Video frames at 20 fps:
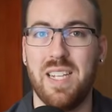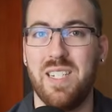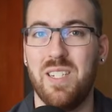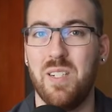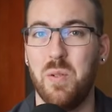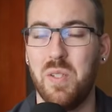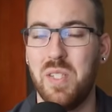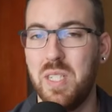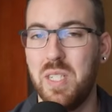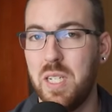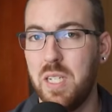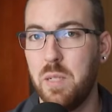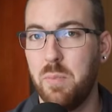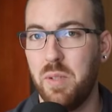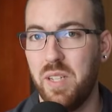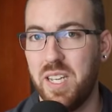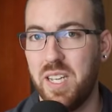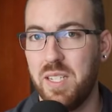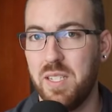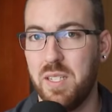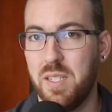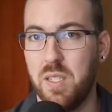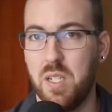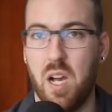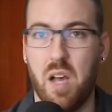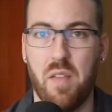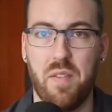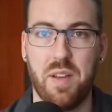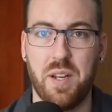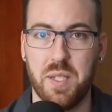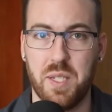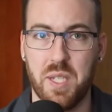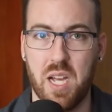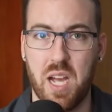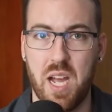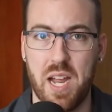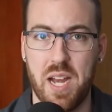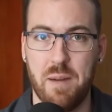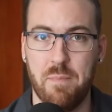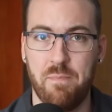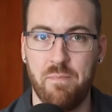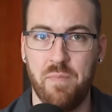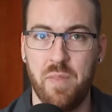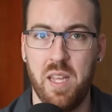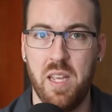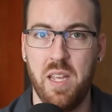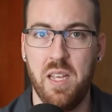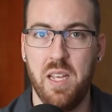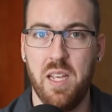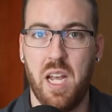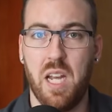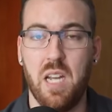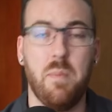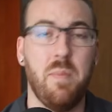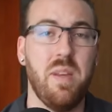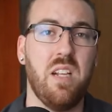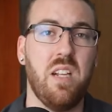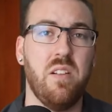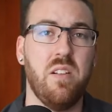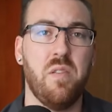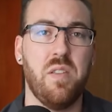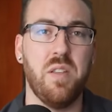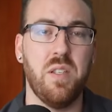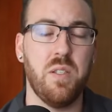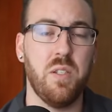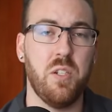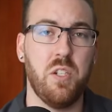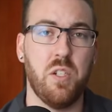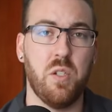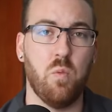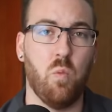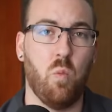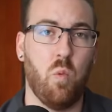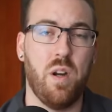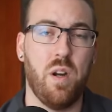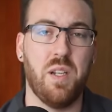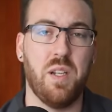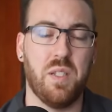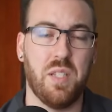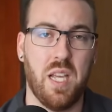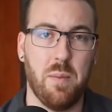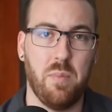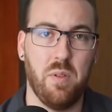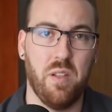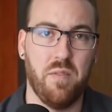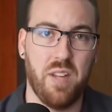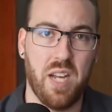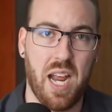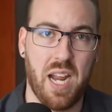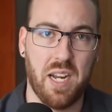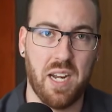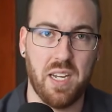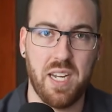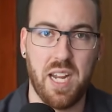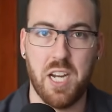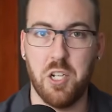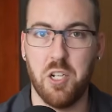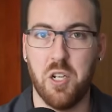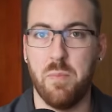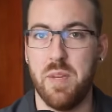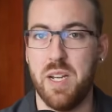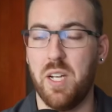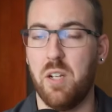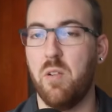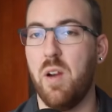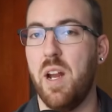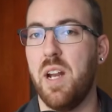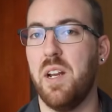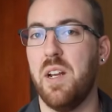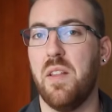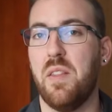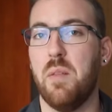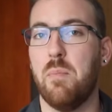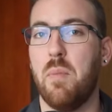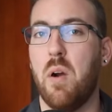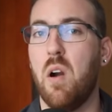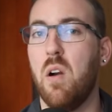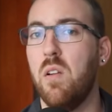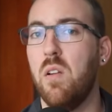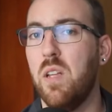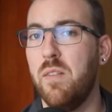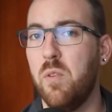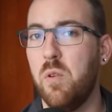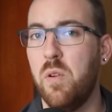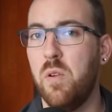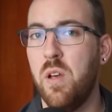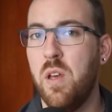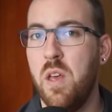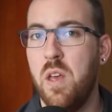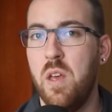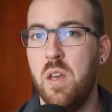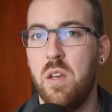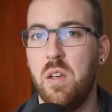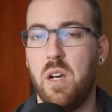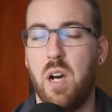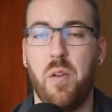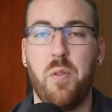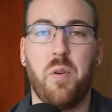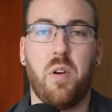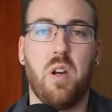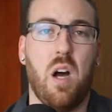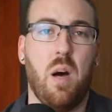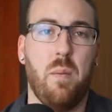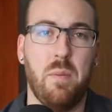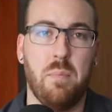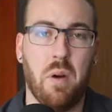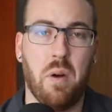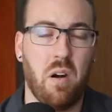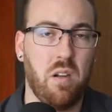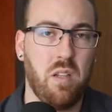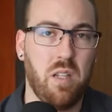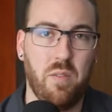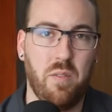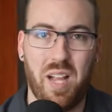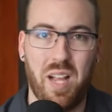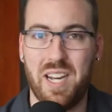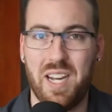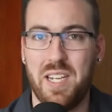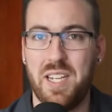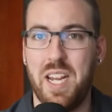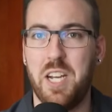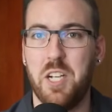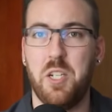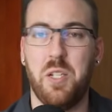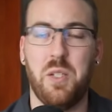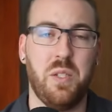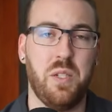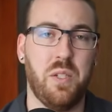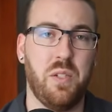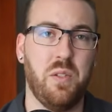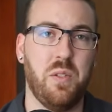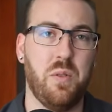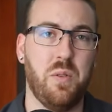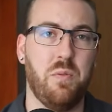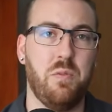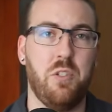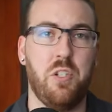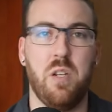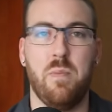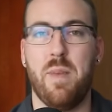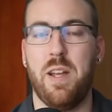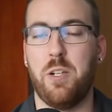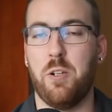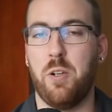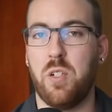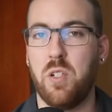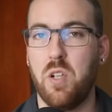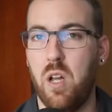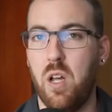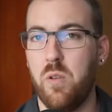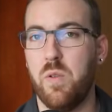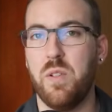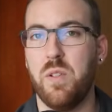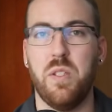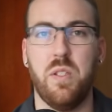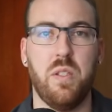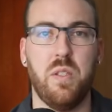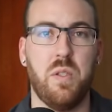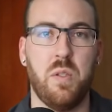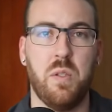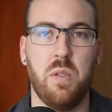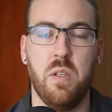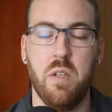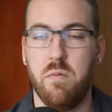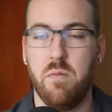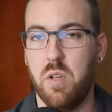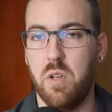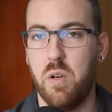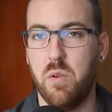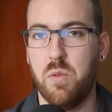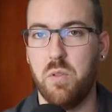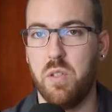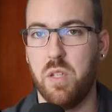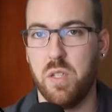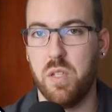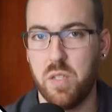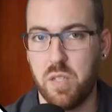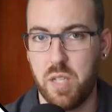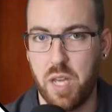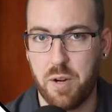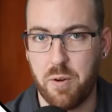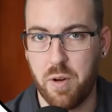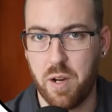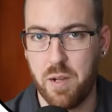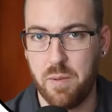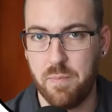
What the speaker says: to 6 places on the design. And to be clear, this is just one example of an annotation being created at the part level. Other common part level annotations include geometric tolerances, notes, etc.